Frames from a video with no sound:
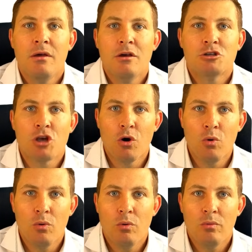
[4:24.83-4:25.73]

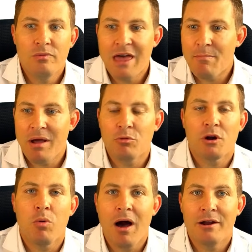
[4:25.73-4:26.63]
So that might
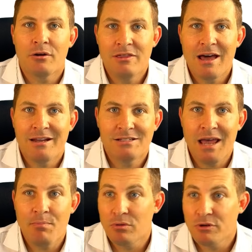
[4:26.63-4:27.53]
require, in that
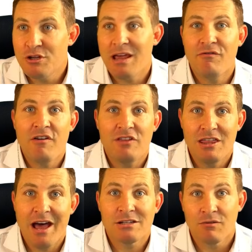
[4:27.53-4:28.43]
example, you take
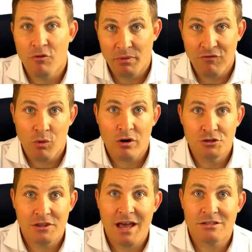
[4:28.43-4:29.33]
50,000 from the
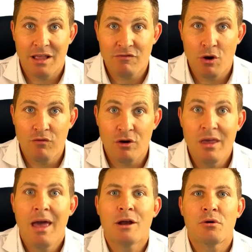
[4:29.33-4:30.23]
400,000 left over
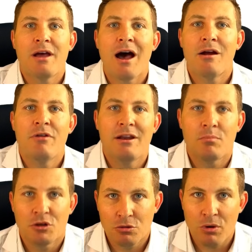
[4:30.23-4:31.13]
and create IRA number
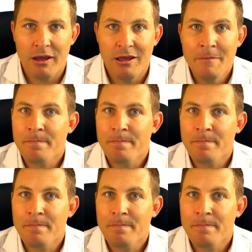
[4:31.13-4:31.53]
3,